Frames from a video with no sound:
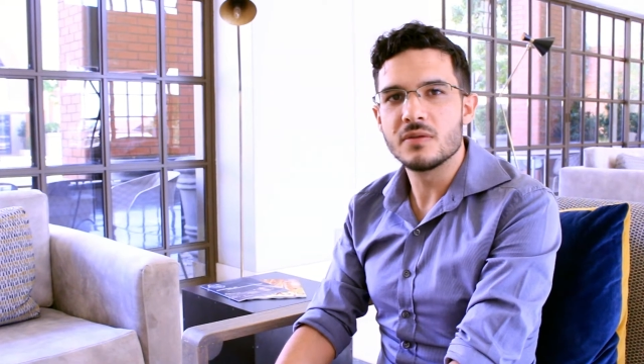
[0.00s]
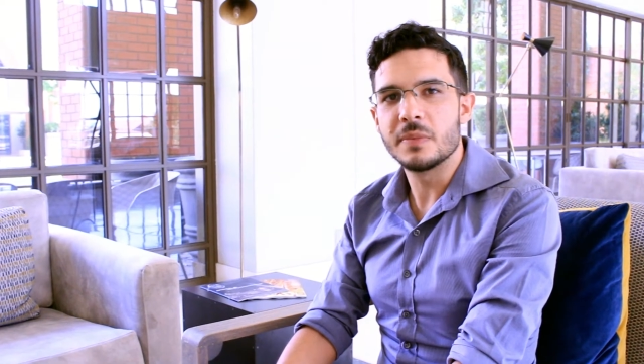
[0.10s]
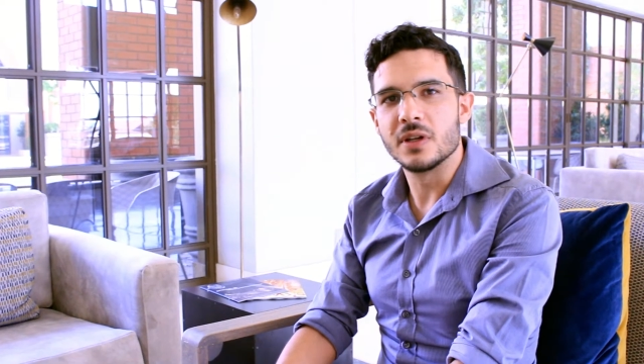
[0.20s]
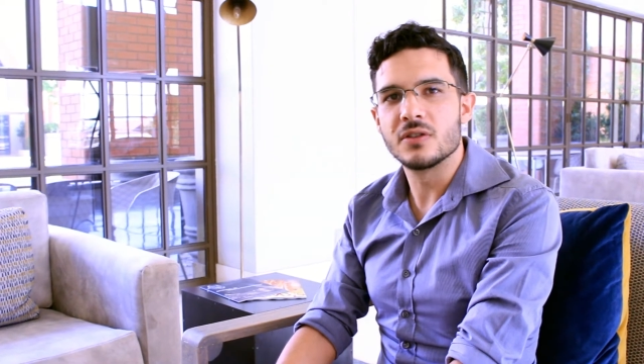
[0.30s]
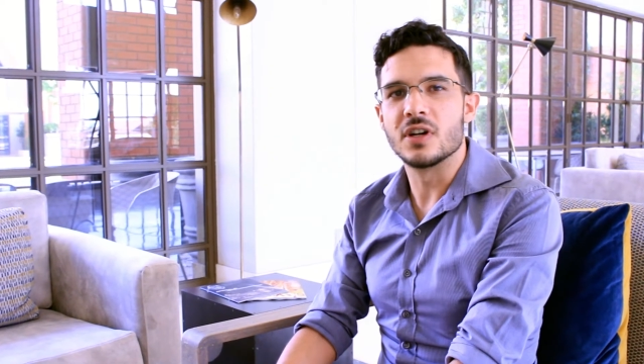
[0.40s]

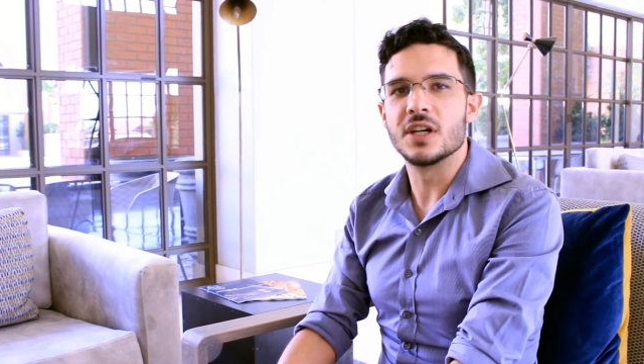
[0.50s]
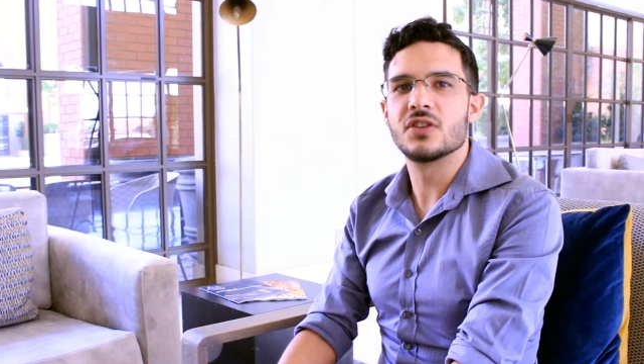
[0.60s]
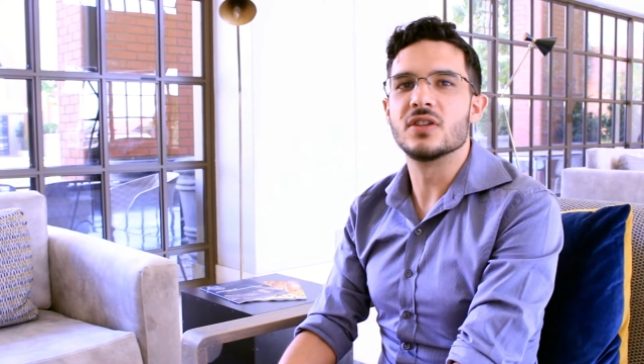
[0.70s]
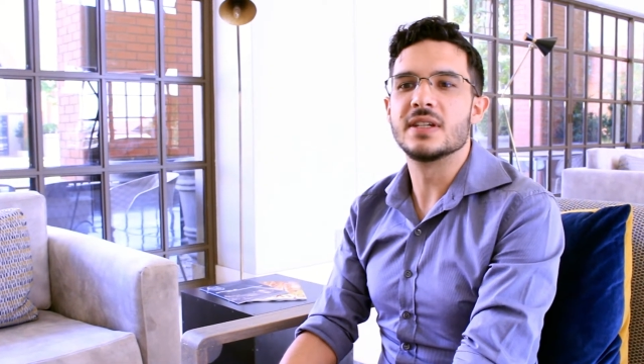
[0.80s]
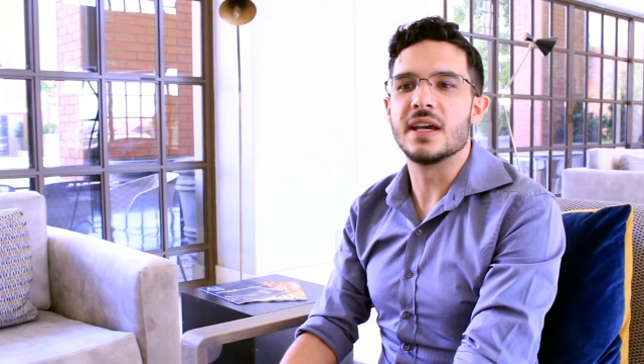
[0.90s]

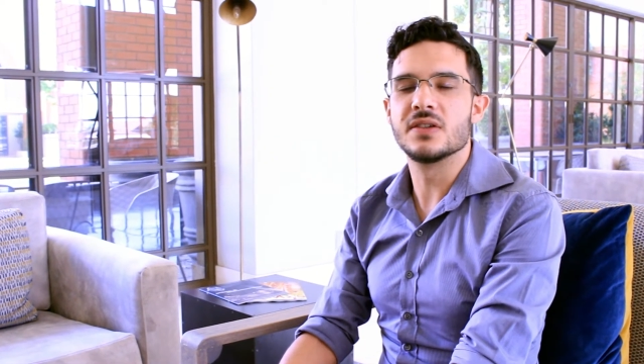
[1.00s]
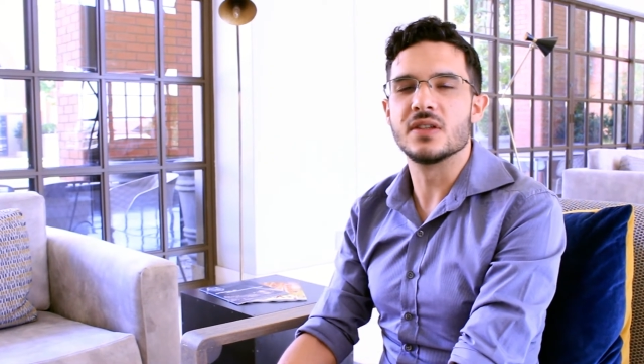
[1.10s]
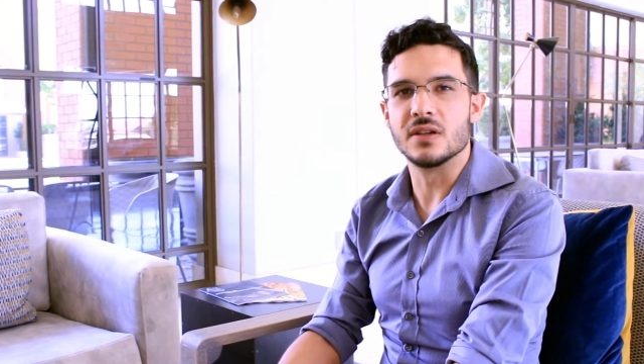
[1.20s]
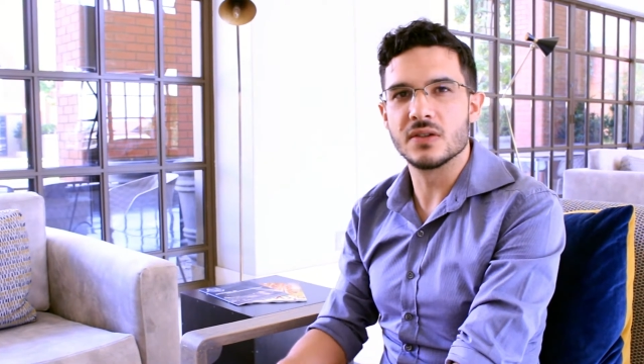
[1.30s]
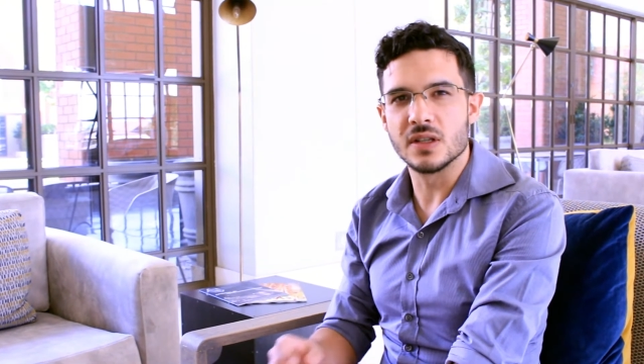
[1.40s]
penetration
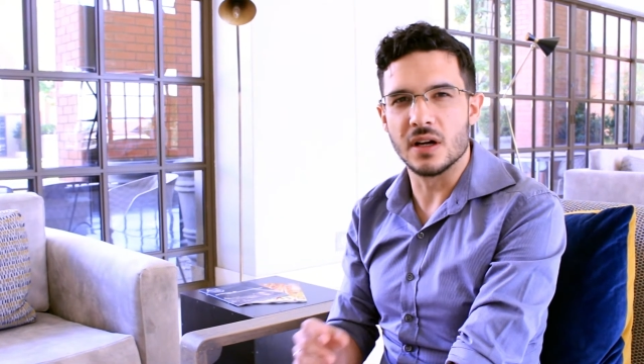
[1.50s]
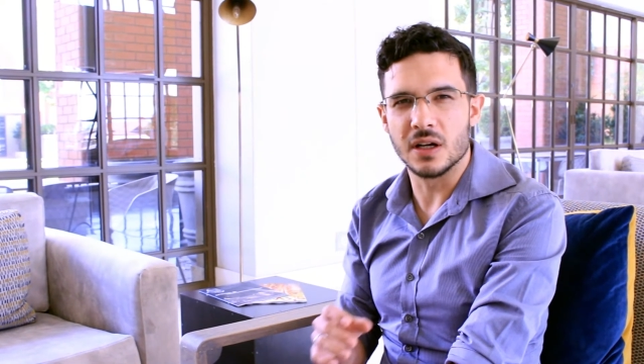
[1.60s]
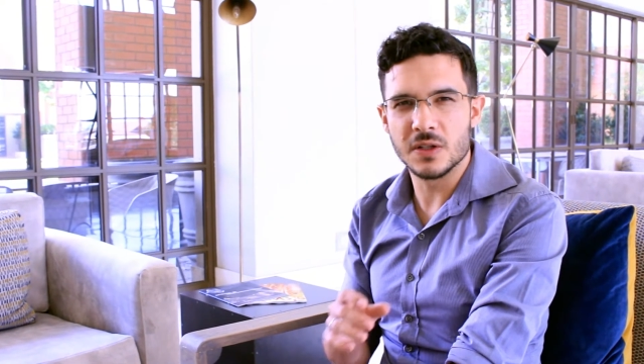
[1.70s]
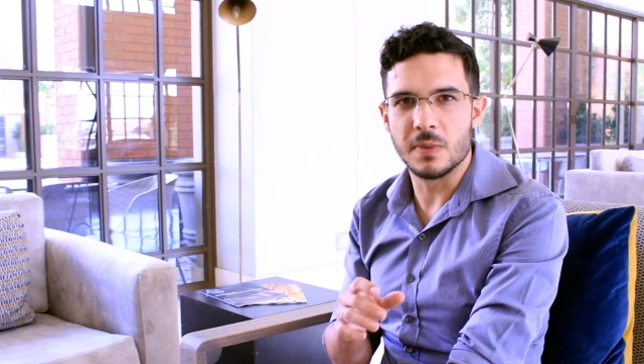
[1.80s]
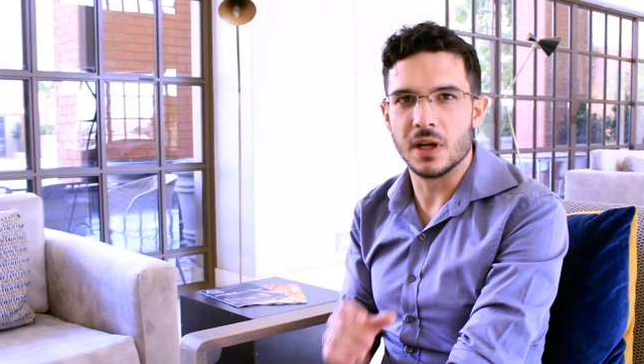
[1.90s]
testing
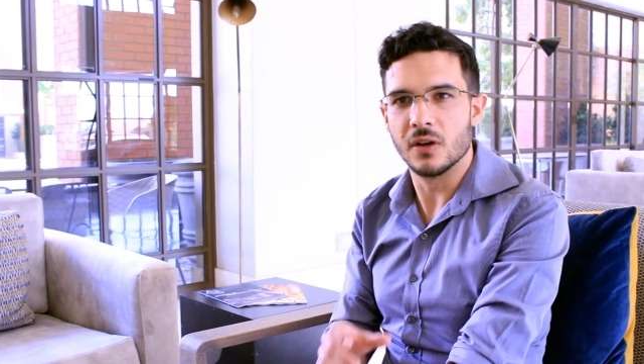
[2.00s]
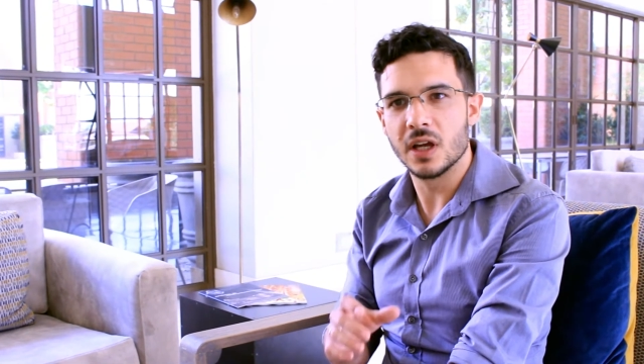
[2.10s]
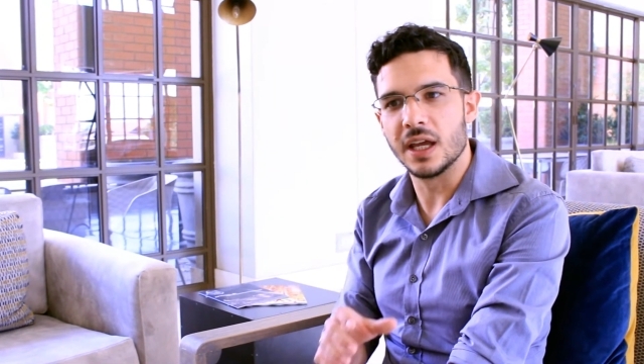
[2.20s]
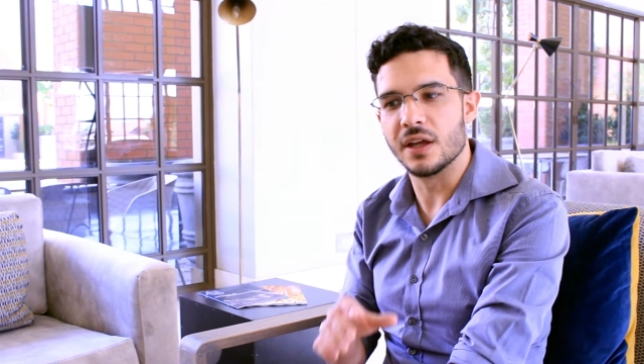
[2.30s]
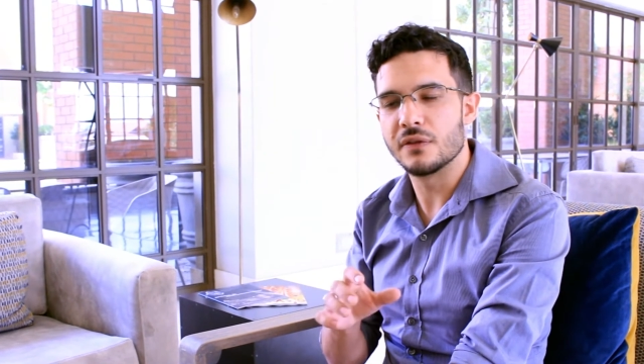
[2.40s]
starts by
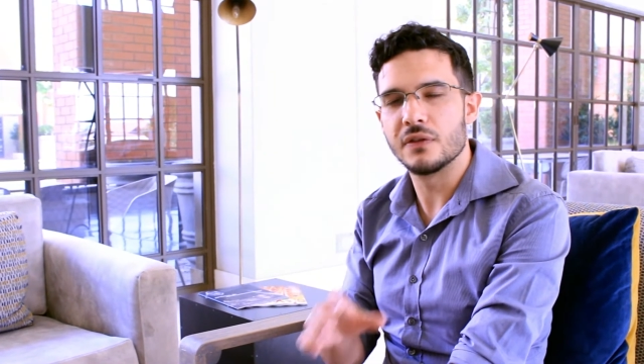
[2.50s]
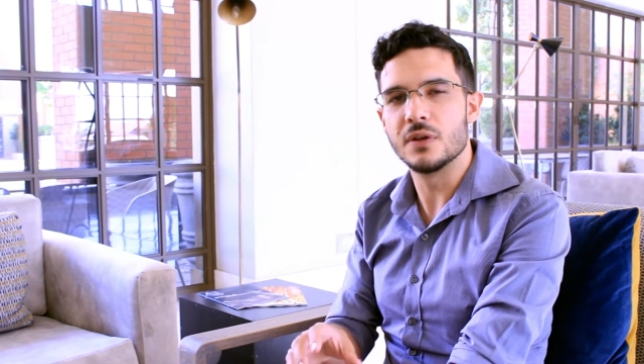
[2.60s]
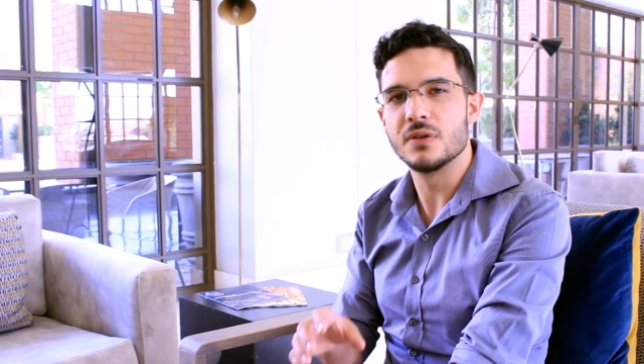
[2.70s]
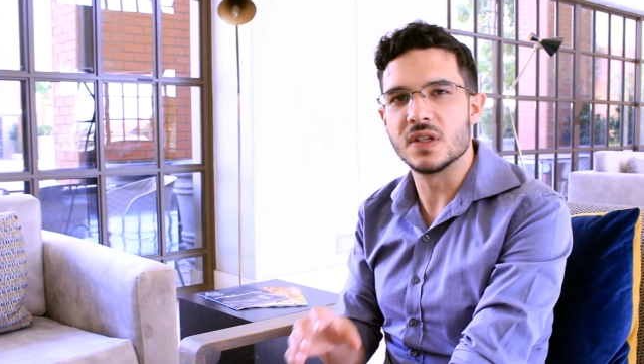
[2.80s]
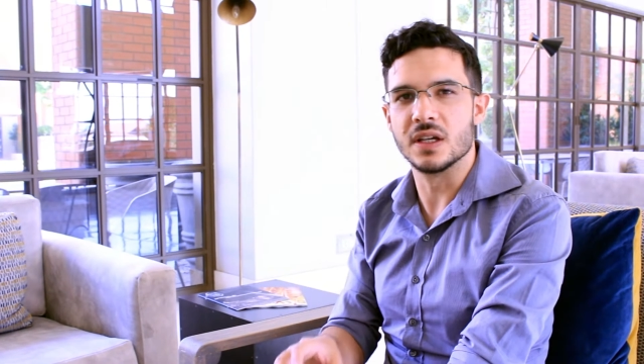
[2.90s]
looking at a
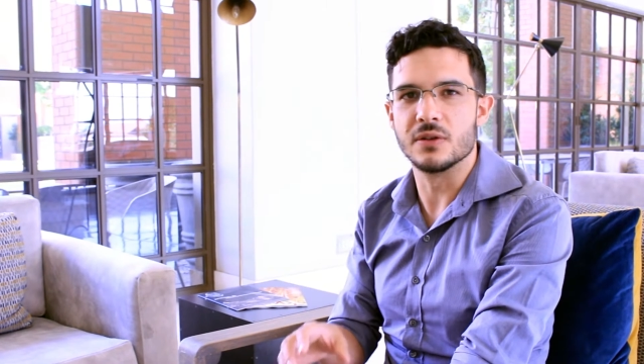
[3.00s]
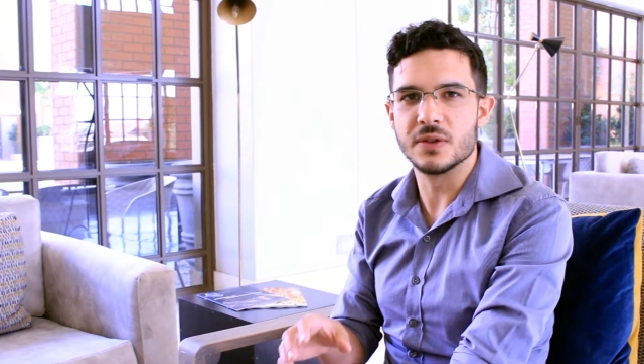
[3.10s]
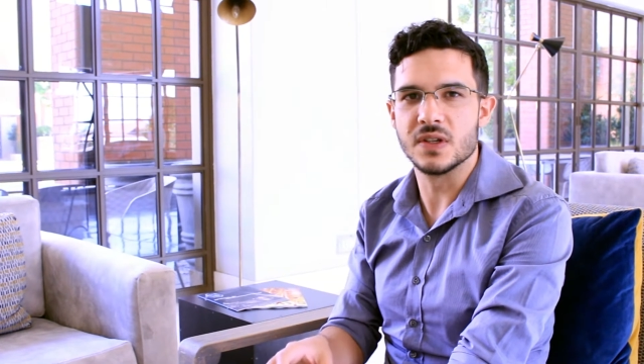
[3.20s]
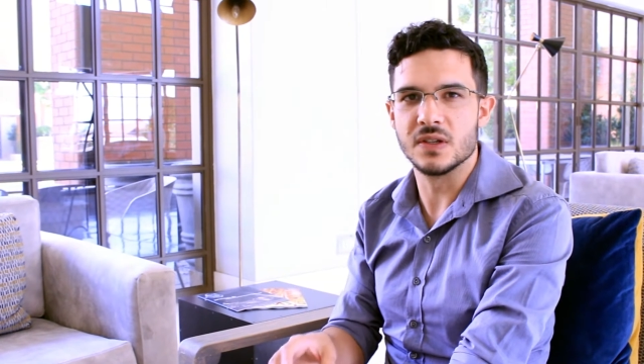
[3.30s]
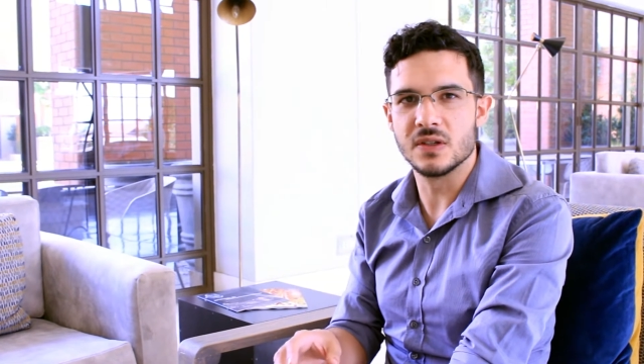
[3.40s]
few single
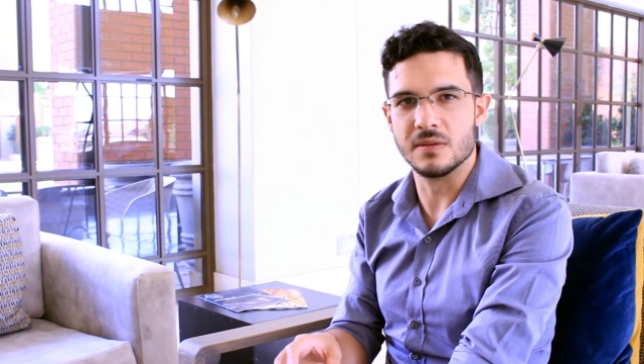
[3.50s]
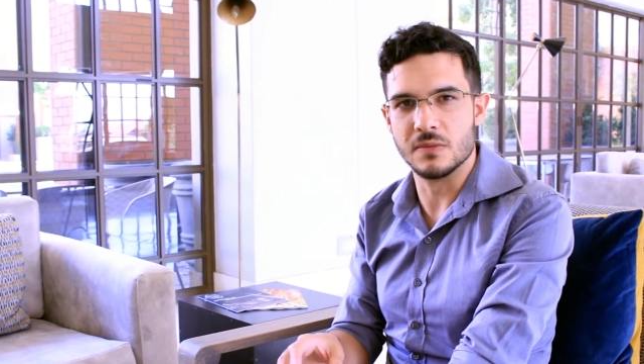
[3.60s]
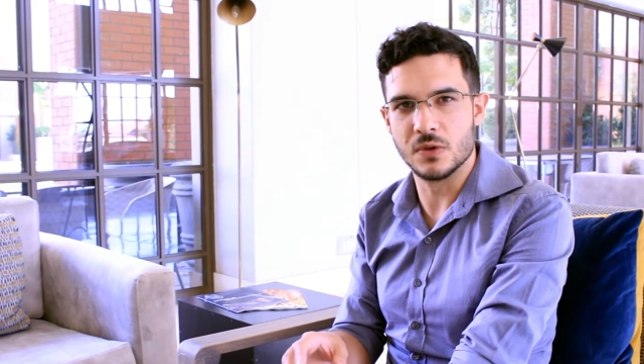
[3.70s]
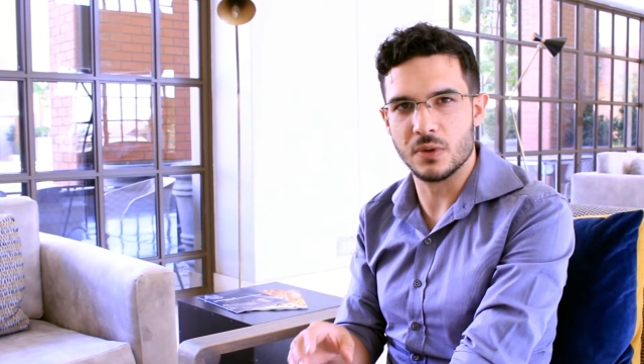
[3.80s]
systems,